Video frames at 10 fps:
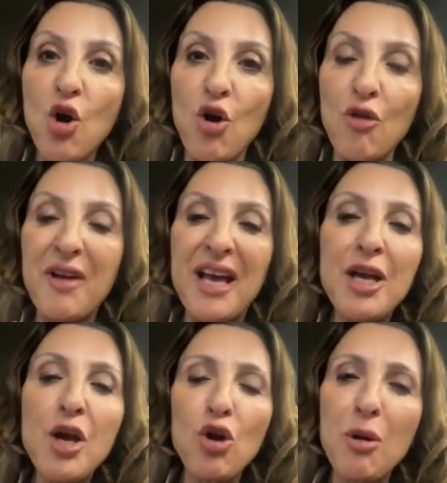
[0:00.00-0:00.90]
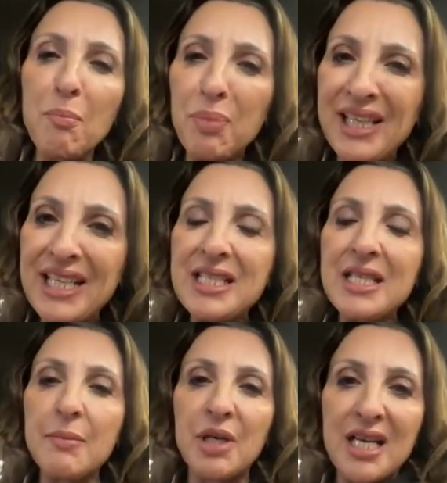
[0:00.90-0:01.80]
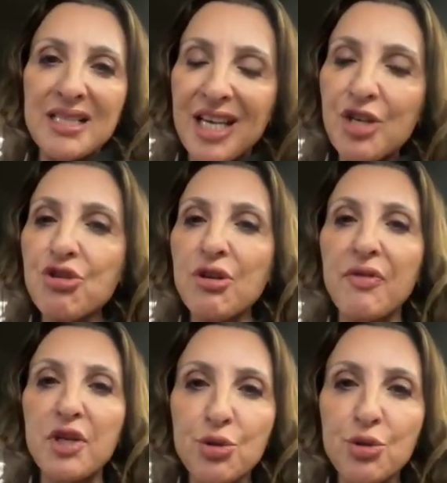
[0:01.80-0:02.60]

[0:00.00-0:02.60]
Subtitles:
of a complete demonization of the